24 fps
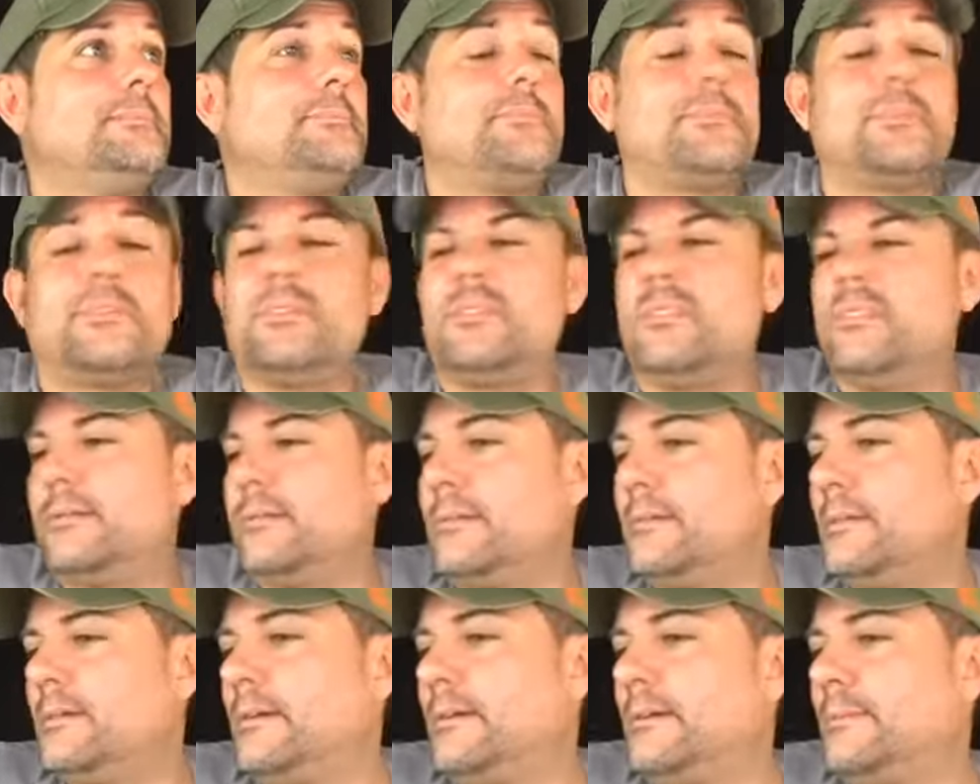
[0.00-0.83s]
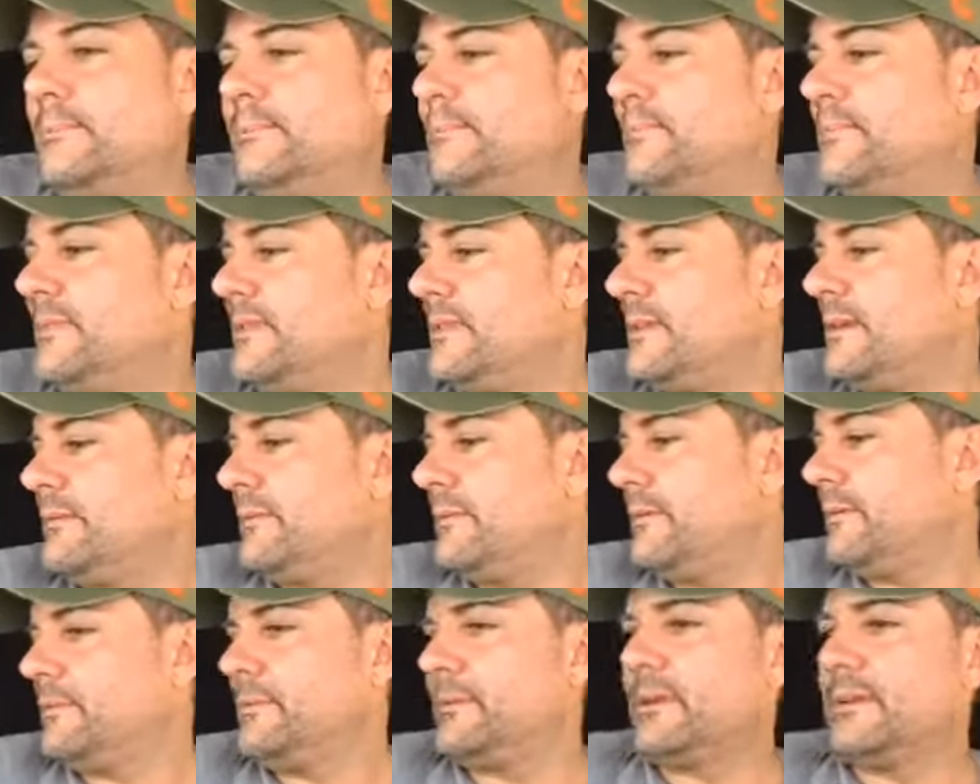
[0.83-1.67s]
So let's have
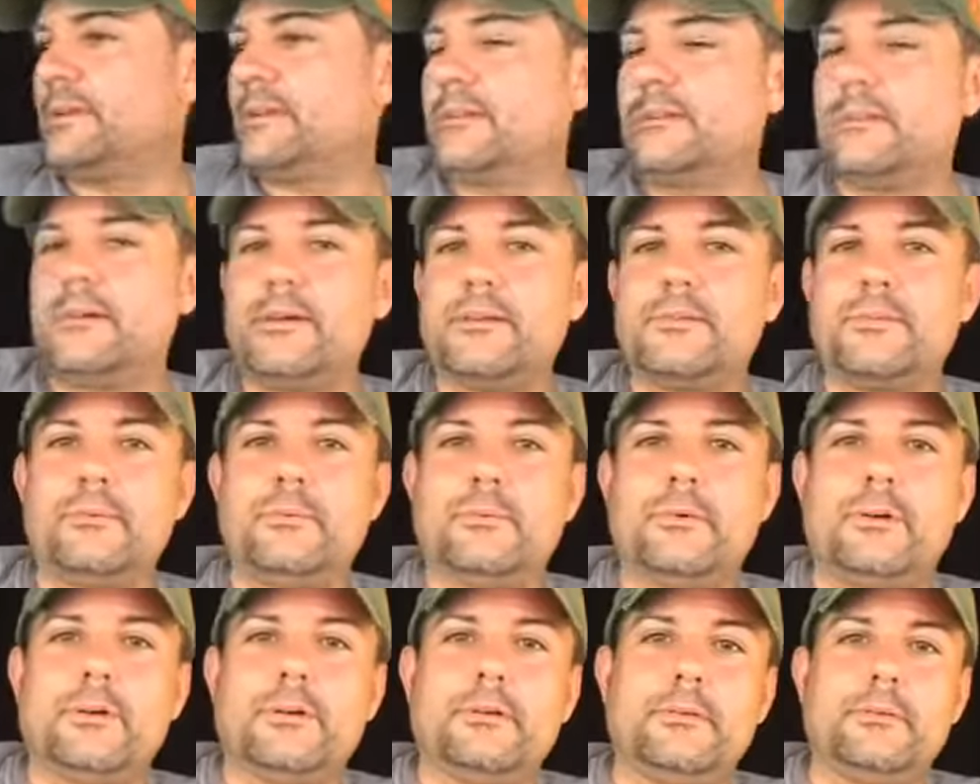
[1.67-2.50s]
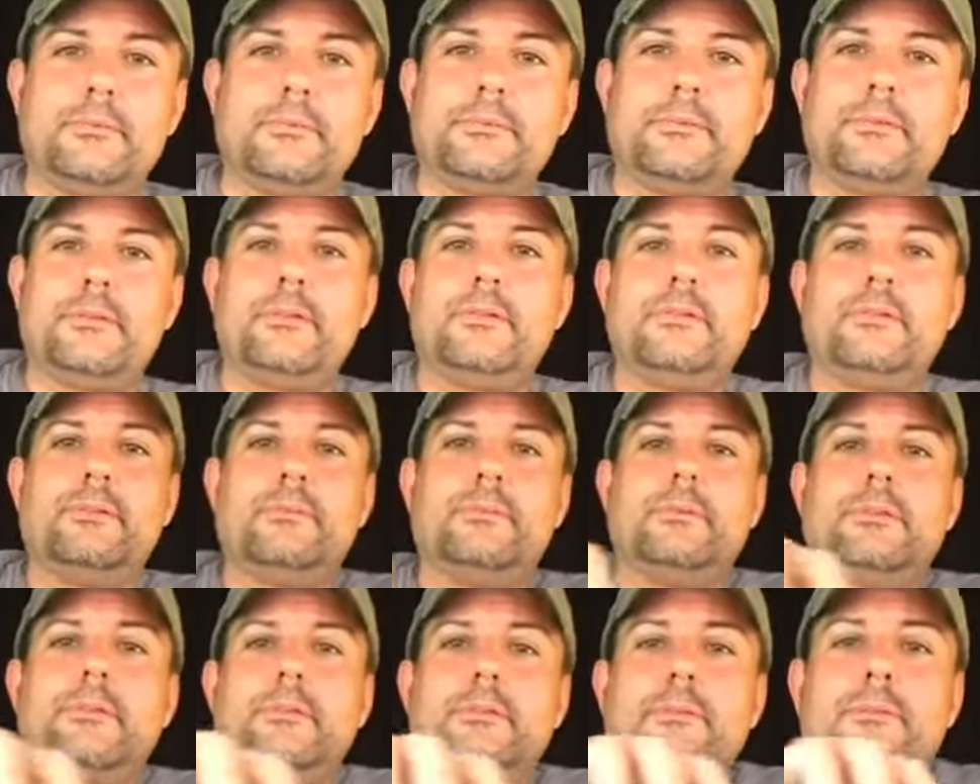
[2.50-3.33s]
everyone get a glass of water, please. I'm
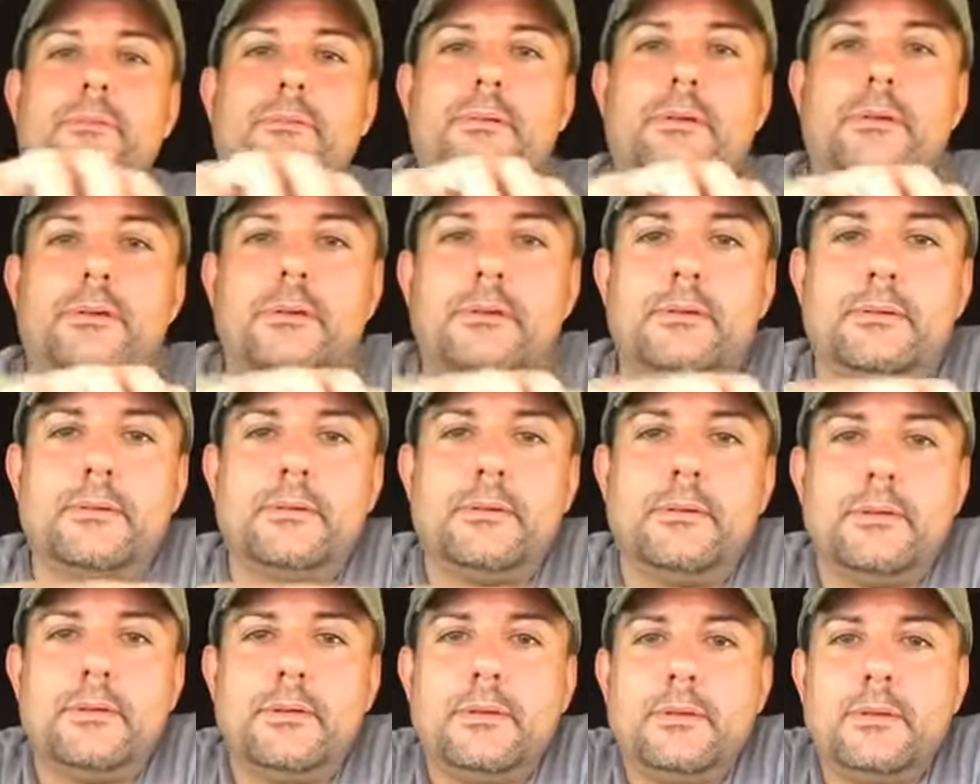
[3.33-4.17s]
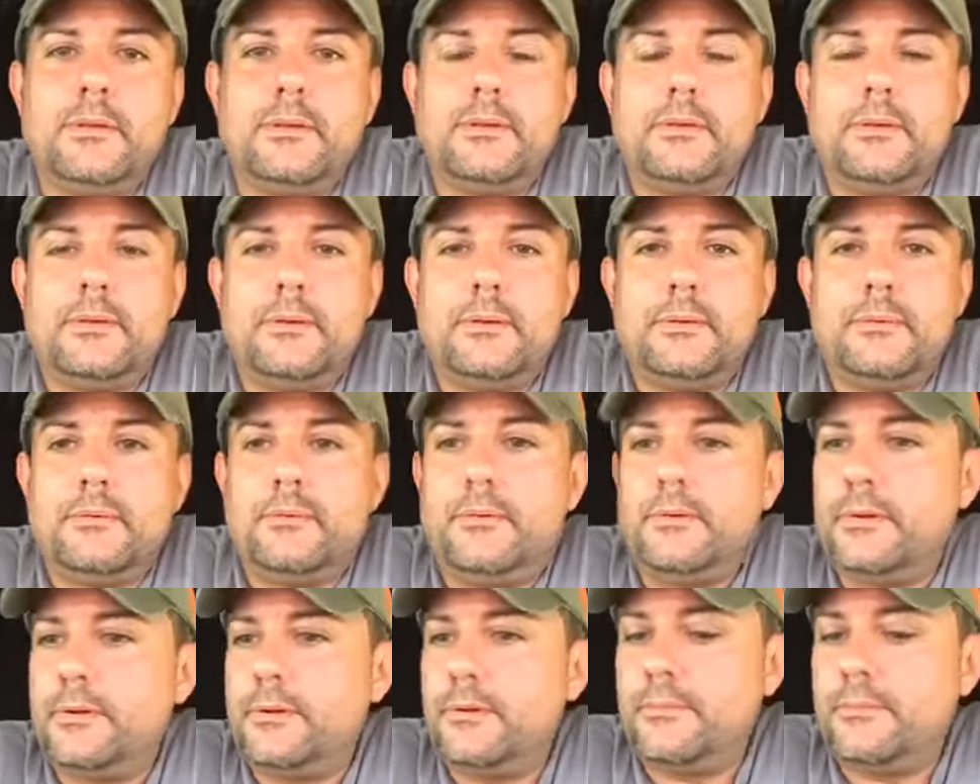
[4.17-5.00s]
going to do a quick water